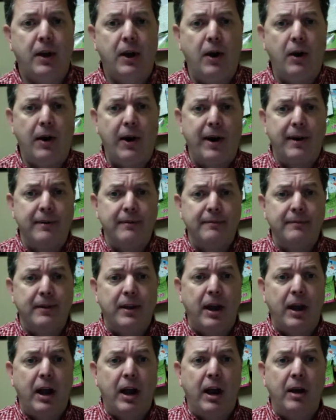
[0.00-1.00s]
All right,
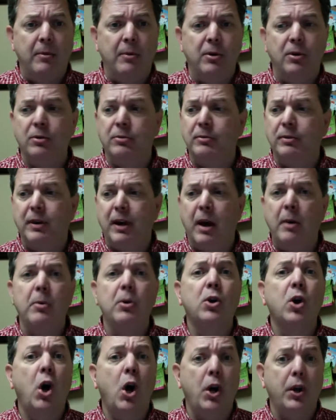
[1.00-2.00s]
I will
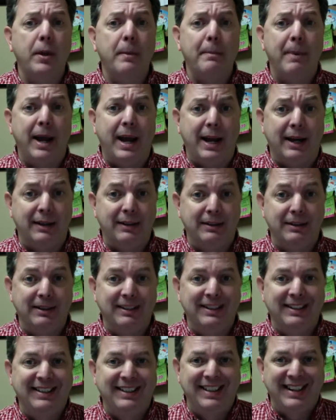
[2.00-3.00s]
call them back.
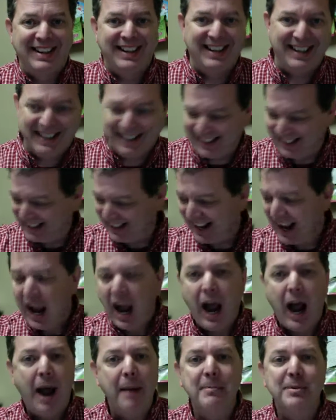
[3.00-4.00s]

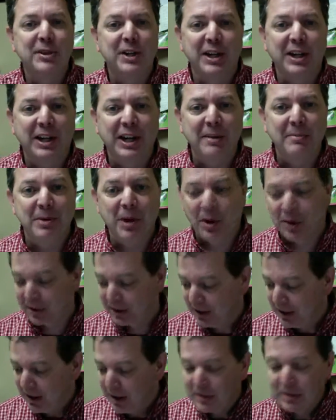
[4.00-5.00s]
I'm just going to keep going.
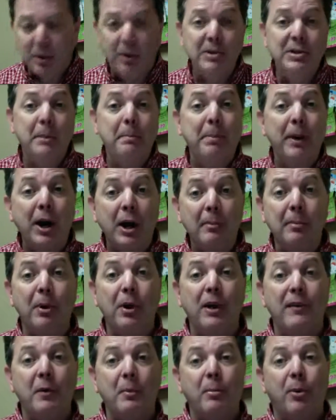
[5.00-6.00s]
So it's a
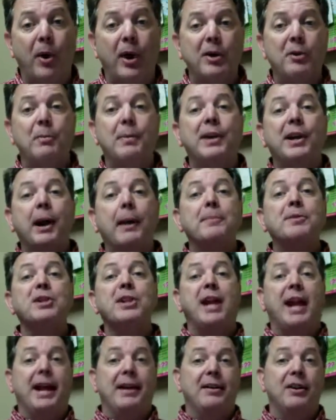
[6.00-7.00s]
parable of a boy who becomes
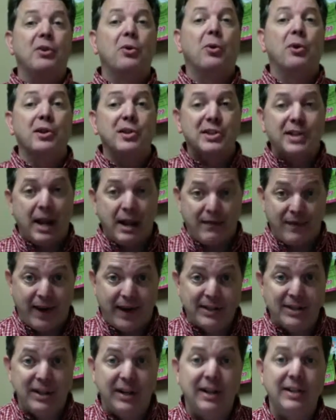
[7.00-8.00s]
an ant in order to save
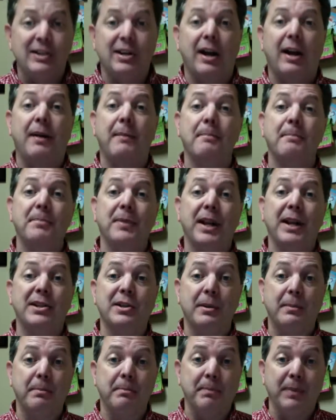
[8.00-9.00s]
ants, and it's
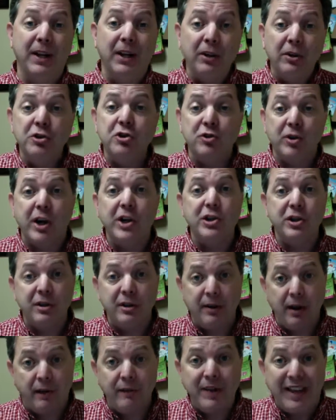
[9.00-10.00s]
a illustration
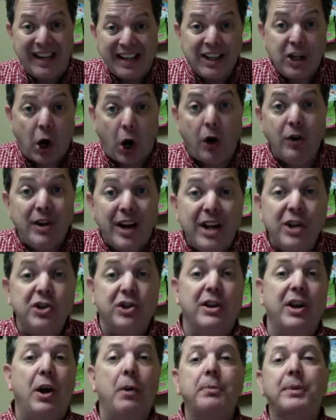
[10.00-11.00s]
of the
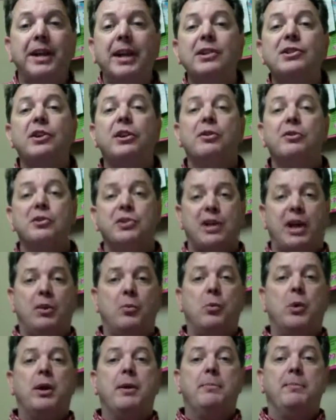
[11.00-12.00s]
incarnation to help kids understand
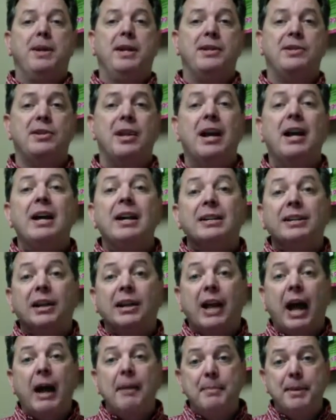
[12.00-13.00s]
what it means that
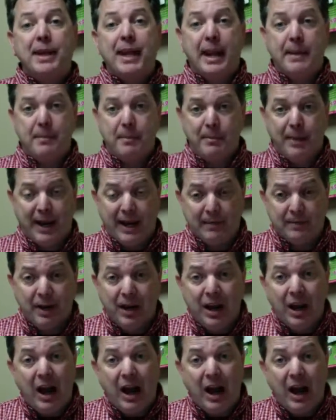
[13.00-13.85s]
God became a man.